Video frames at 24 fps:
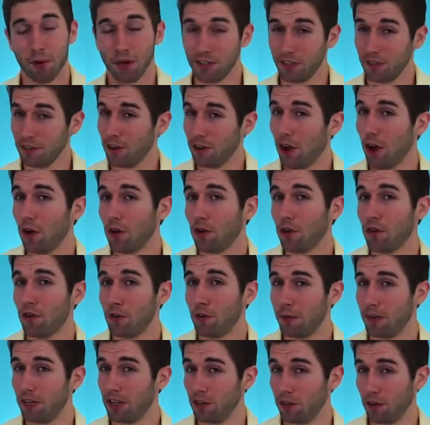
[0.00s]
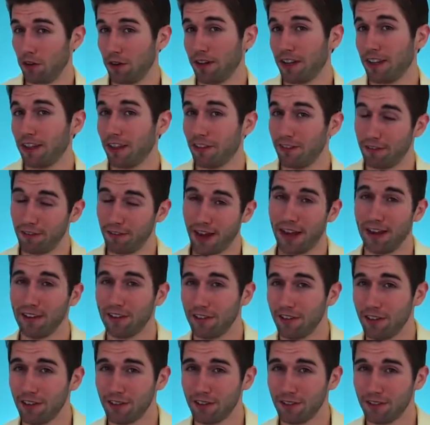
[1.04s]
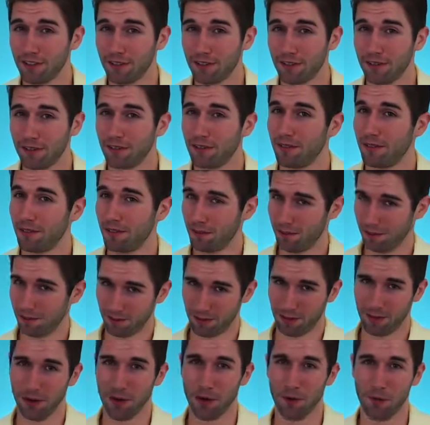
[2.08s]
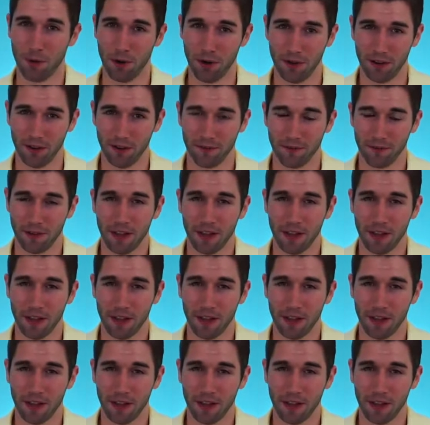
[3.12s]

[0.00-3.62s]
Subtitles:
But you know who would be learning the fastest? You would.